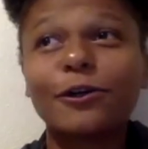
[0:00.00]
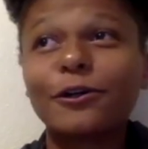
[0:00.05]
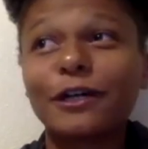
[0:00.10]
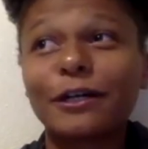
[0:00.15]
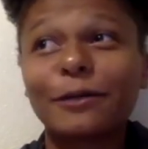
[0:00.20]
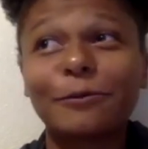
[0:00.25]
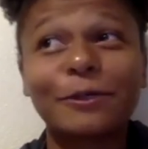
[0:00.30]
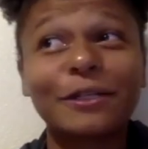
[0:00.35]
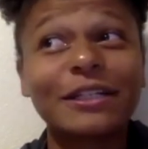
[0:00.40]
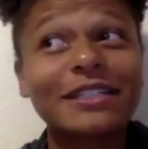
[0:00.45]
I
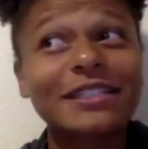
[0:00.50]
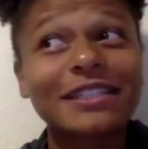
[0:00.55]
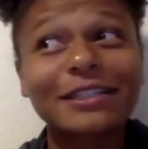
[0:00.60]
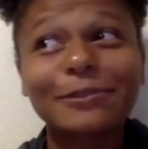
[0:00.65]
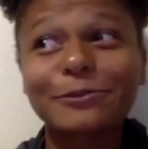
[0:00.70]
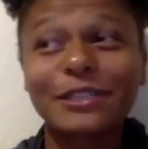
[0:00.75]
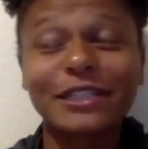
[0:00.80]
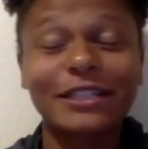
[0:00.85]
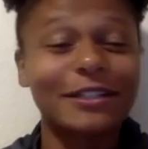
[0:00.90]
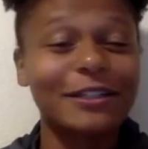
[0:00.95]
want to say it was
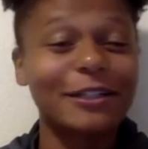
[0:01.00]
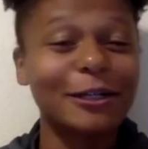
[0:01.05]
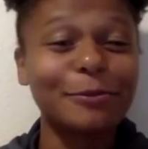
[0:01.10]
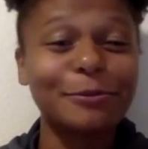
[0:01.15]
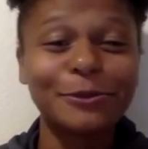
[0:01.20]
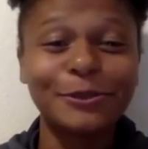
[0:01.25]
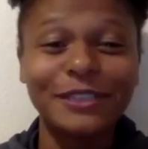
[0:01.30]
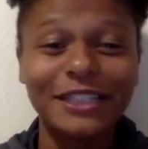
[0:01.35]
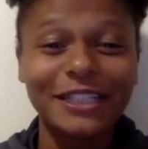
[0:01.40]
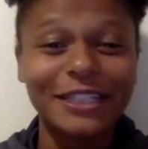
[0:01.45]
like a couple
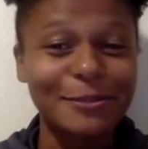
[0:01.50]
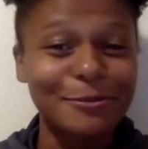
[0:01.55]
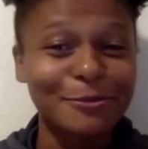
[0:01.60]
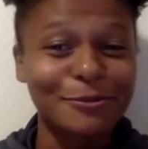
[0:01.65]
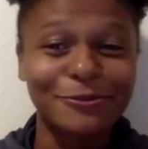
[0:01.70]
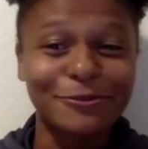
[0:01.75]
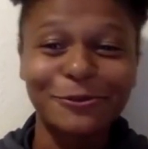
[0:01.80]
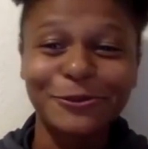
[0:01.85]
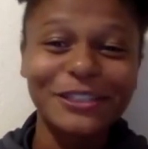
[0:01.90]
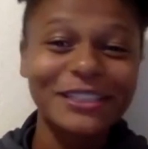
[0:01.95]
days
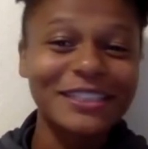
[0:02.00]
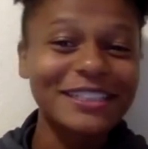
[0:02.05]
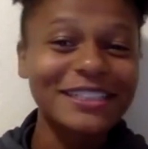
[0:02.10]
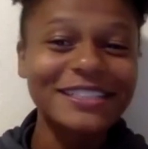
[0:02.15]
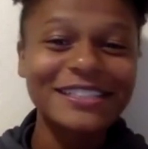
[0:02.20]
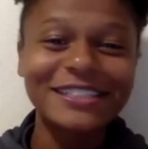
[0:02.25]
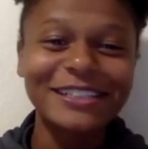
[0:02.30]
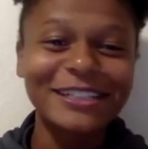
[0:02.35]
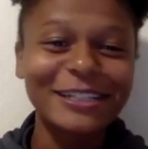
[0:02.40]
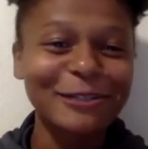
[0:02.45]
before the
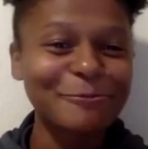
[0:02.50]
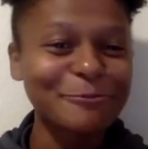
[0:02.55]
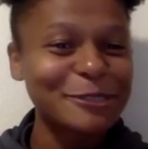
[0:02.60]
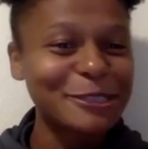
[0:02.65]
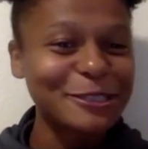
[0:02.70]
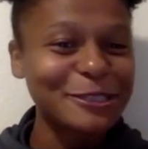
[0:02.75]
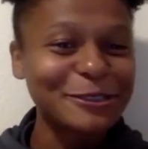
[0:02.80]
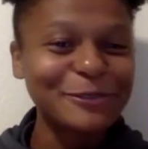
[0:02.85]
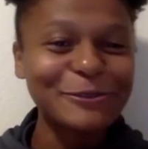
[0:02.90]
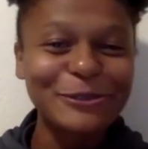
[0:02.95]
Disney Cup
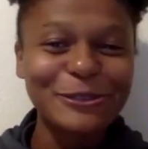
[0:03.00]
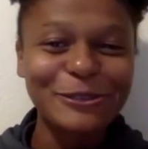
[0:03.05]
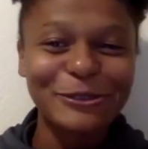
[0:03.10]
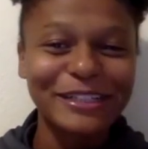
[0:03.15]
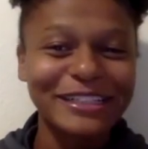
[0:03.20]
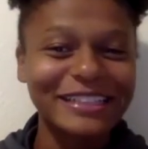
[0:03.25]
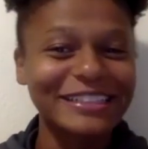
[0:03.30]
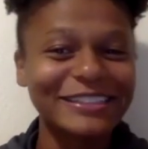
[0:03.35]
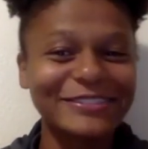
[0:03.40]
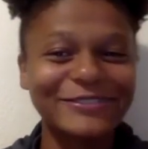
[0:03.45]
too, so I
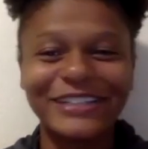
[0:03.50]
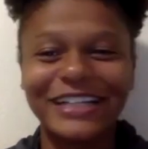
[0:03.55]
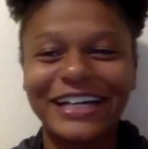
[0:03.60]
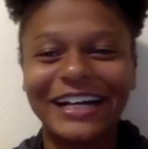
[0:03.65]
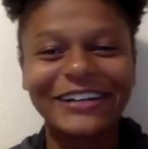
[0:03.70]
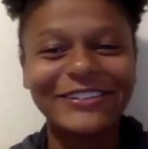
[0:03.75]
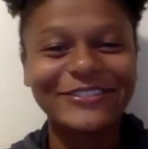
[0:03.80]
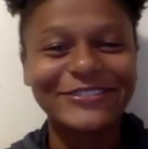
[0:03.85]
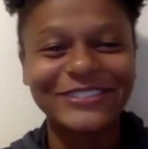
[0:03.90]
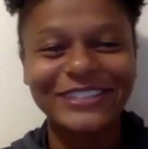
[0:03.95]
didn't even
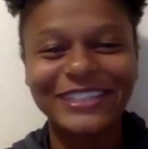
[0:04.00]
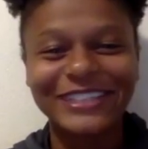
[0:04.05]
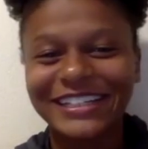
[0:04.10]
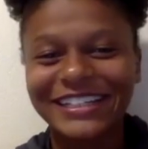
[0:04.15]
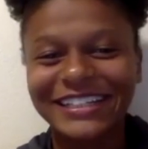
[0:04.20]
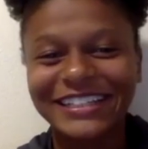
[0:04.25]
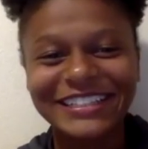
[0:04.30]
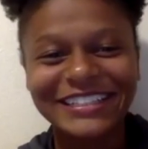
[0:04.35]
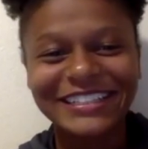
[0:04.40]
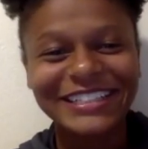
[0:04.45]
have like
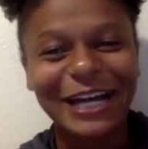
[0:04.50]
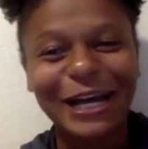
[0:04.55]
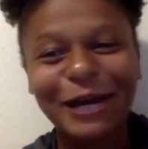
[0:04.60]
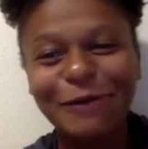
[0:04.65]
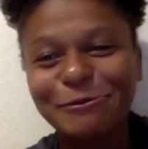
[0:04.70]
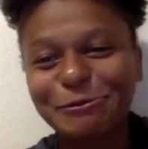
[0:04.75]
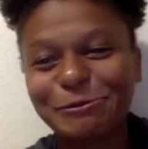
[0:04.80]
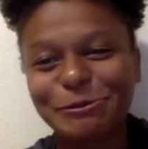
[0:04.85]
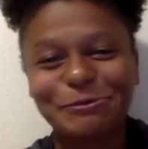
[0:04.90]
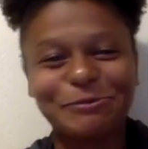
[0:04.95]
time to
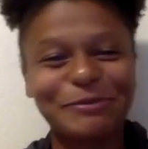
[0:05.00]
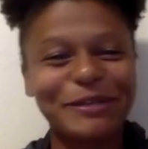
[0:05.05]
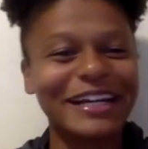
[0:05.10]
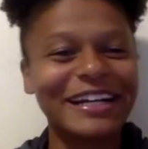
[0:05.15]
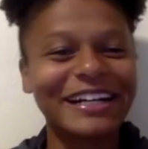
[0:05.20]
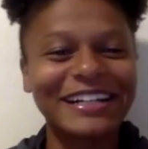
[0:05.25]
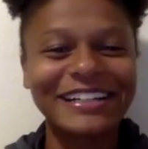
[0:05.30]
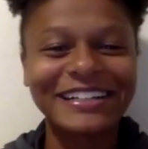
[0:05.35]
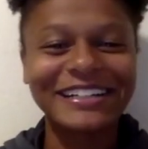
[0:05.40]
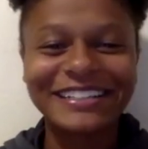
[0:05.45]

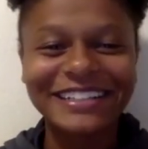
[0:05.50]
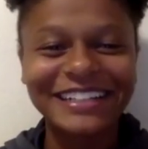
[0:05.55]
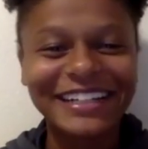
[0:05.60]
prepare,